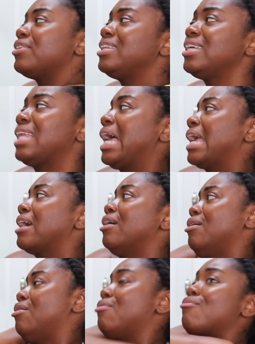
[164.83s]
really like
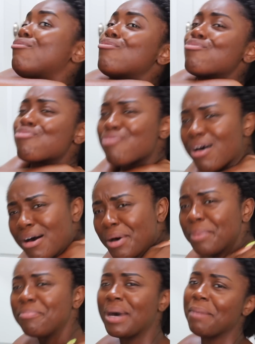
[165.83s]

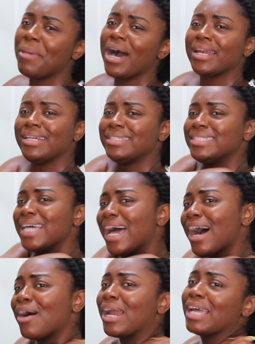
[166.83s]
rub my body
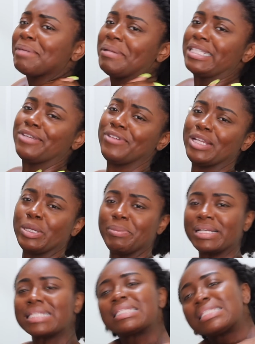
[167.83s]
down. I give myself a little
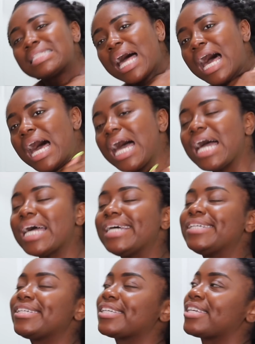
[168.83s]

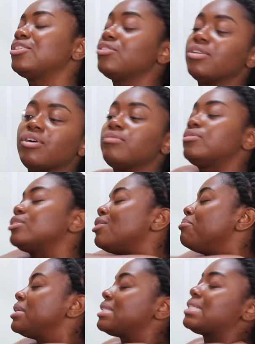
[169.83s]
massage. You know,
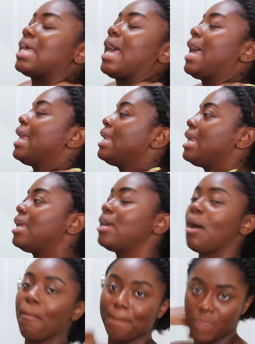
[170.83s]
don't miss
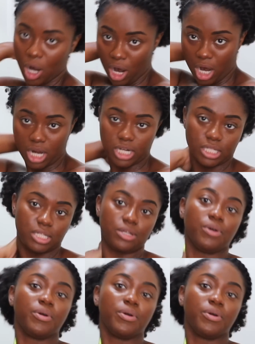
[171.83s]
any parts,